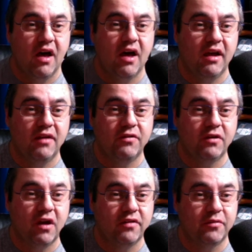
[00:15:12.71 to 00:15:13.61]
If you're
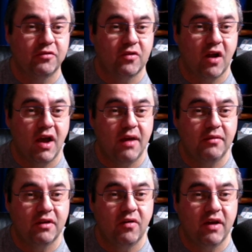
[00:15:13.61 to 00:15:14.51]
not subscribed,
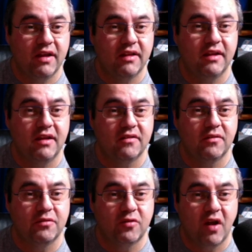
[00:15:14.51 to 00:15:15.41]
go ahead and hit
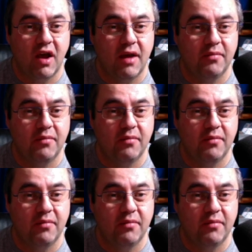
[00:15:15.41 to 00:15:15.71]
subscribe.